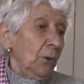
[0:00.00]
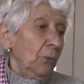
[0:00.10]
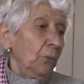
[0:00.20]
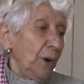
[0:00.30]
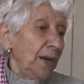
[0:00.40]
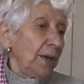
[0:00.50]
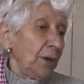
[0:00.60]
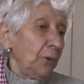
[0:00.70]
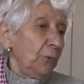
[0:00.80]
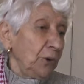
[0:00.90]

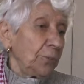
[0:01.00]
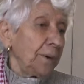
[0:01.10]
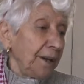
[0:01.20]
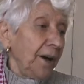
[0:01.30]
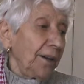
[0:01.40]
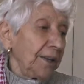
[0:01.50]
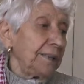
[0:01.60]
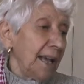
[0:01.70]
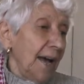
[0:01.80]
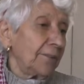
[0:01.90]
we will be cutting
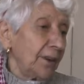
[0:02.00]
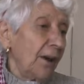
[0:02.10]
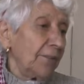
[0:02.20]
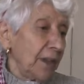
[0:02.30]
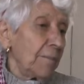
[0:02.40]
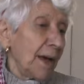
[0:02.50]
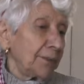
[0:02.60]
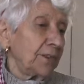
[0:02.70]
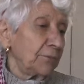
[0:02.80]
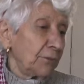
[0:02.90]
down on the
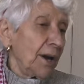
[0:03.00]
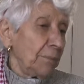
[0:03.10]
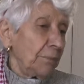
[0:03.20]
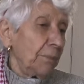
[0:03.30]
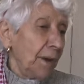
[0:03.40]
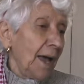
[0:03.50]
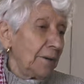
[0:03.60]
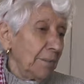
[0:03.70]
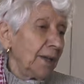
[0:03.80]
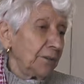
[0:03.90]
amount of rape
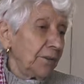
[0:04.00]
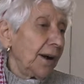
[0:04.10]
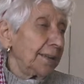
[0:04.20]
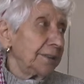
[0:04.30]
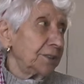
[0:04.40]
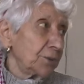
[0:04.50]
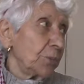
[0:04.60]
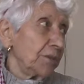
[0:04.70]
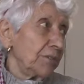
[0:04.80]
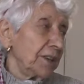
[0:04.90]
and male violence
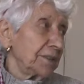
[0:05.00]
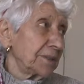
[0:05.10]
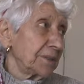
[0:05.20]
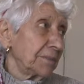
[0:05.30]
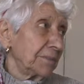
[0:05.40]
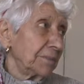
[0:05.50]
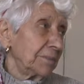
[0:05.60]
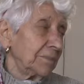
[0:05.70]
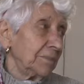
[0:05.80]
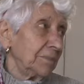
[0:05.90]
we face.
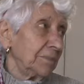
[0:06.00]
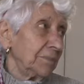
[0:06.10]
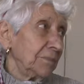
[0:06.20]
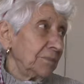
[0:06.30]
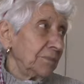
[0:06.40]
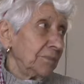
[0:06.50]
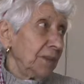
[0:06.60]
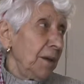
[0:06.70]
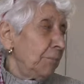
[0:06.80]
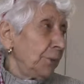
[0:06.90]

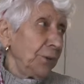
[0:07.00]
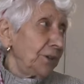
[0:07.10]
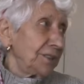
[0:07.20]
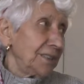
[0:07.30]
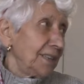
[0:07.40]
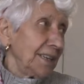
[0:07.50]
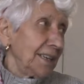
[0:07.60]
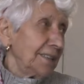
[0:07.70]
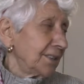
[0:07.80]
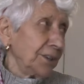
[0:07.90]
Mm-hmm. Impunity
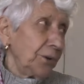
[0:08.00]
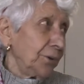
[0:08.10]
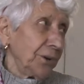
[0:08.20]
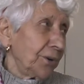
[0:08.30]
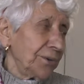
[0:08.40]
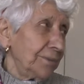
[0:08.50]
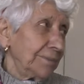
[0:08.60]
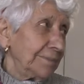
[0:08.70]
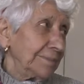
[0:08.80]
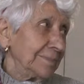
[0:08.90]
is a no-go.
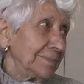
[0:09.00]
Yeah.